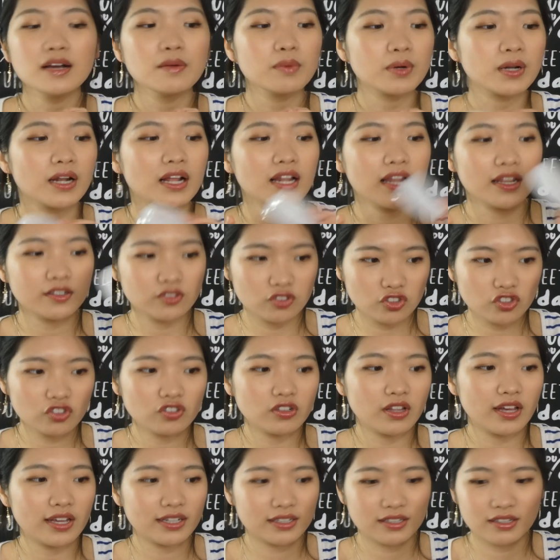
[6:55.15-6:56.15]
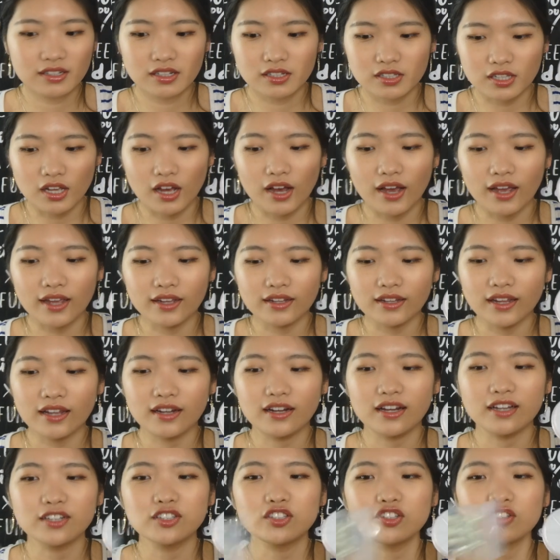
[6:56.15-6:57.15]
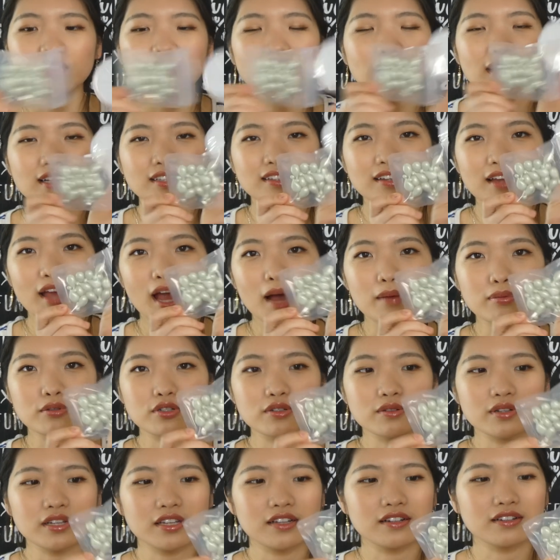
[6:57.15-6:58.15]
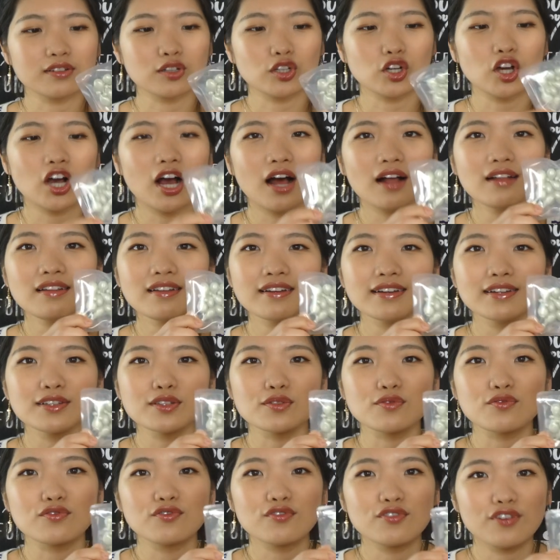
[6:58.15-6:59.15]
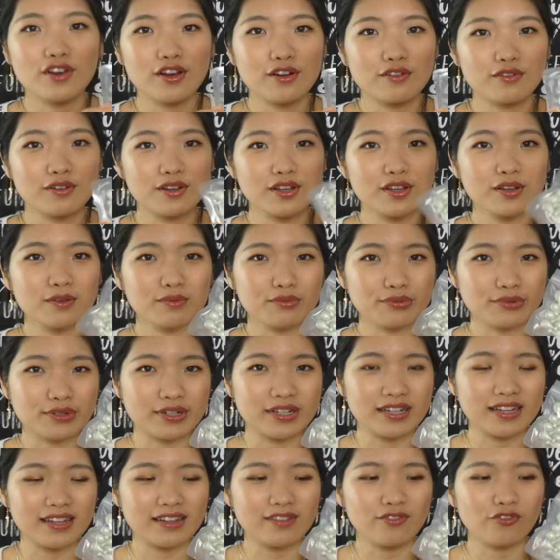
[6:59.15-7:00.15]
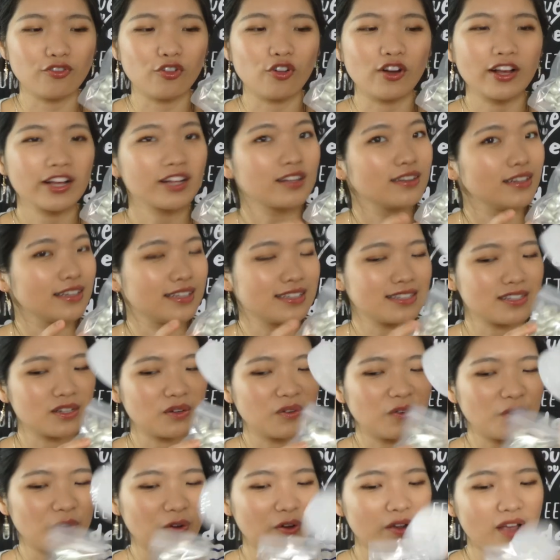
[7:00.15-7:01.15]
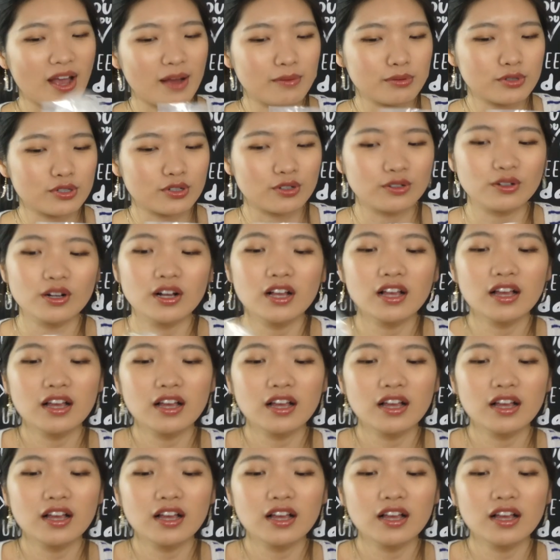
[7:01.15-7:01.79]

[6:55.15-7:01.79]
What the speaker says: But I do like the design and I do like the capsule here. The color is very pretty for a cleansing oil capsule.